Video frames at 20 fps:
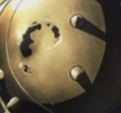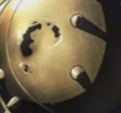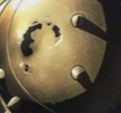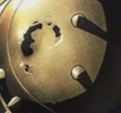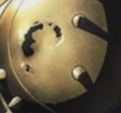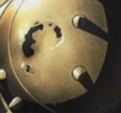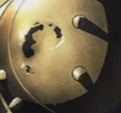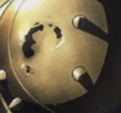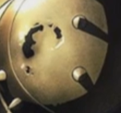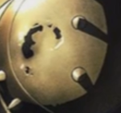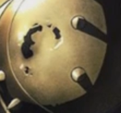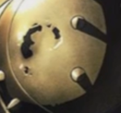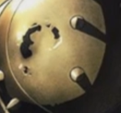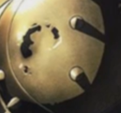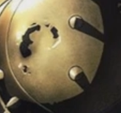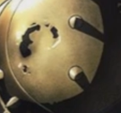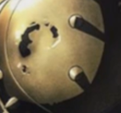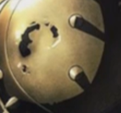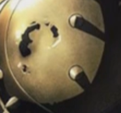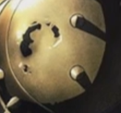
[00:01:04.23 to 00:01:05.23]

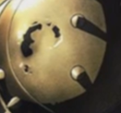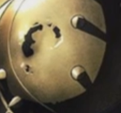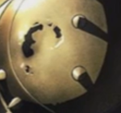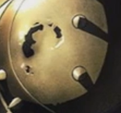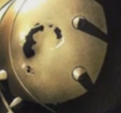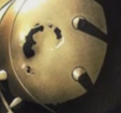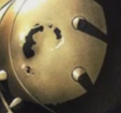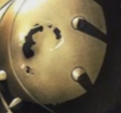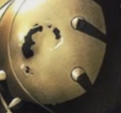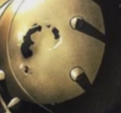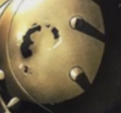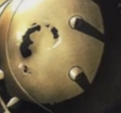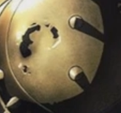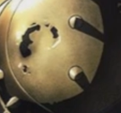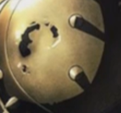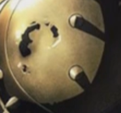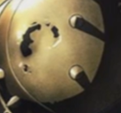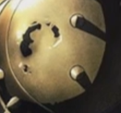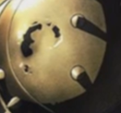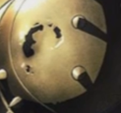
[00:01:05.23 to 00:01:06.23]

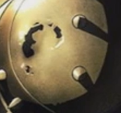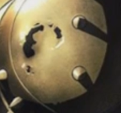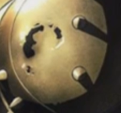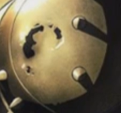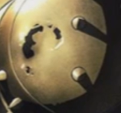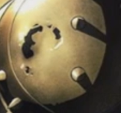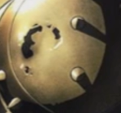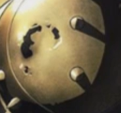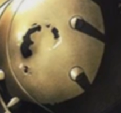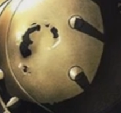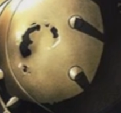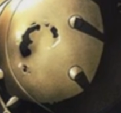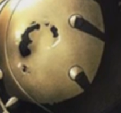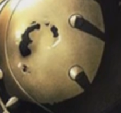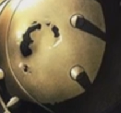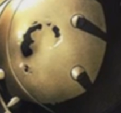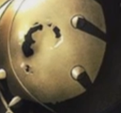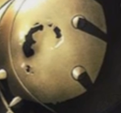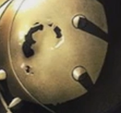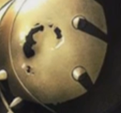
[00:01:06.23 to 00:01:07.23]

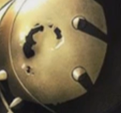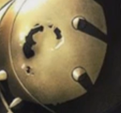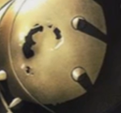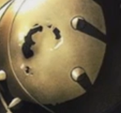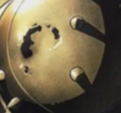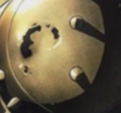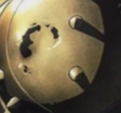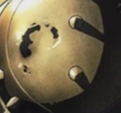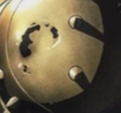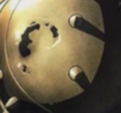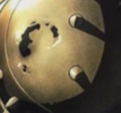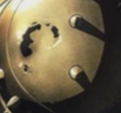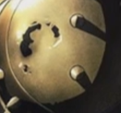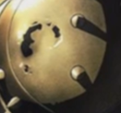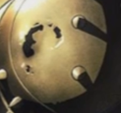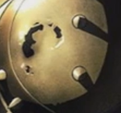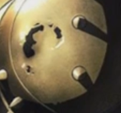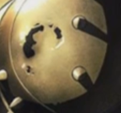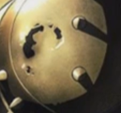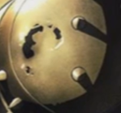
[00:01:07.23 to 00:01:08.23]

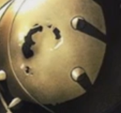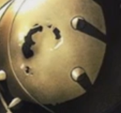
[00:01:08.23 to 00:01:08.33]
(silent)